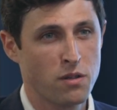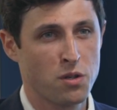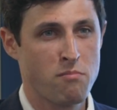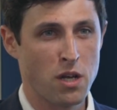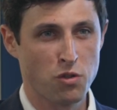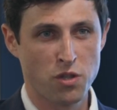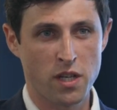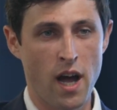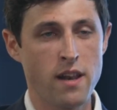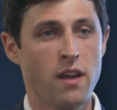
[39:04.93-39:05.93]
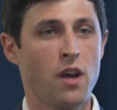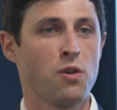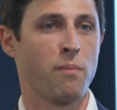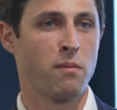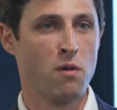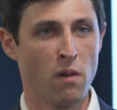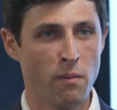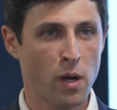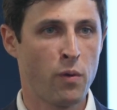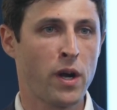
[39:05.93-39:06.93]
There's no muscles to cut. You're up and moving a
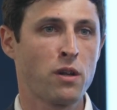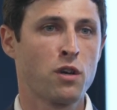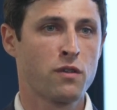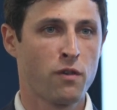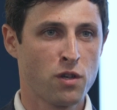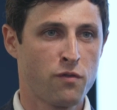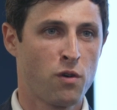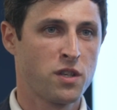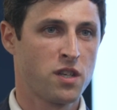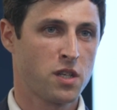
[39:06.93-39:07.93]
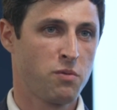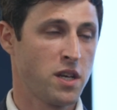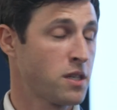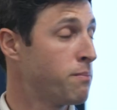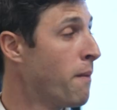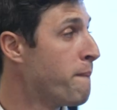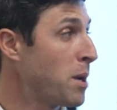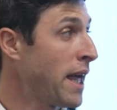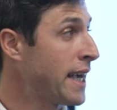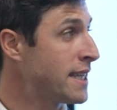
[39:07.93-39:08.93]
little bit quicker in those first 4 to 6 weeks.
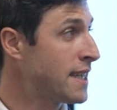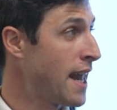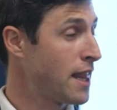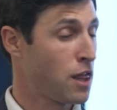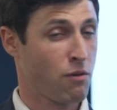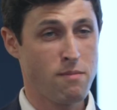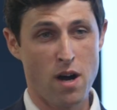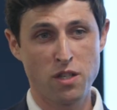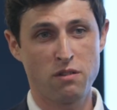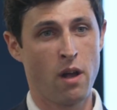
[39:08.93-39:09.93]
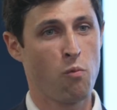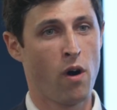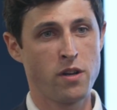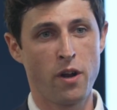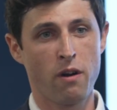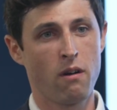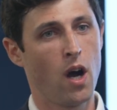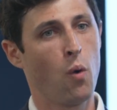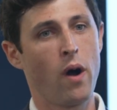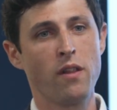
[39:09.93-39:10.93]
But like I said, at 3 months, at 1 year,
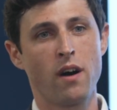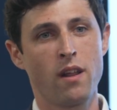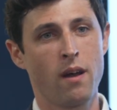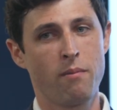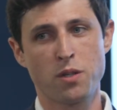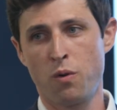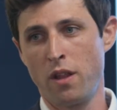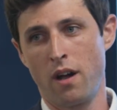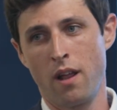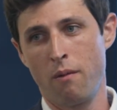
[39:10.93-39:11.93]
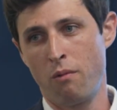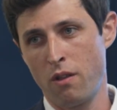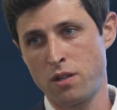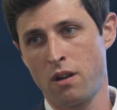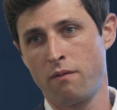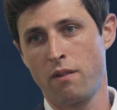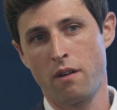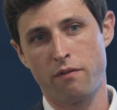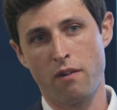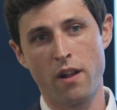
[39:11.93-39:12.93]
a well-done hip is a well-done hip, whether it's done from
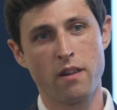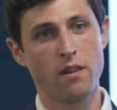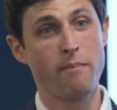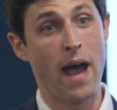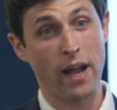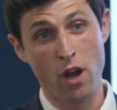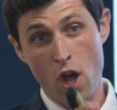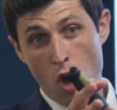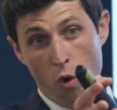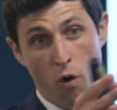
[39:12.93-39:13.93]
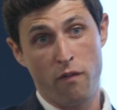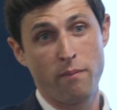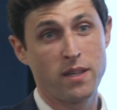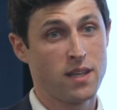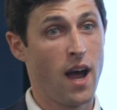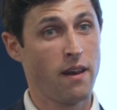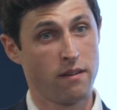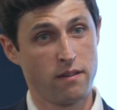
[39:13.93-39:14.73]
the front, the back, or from the side.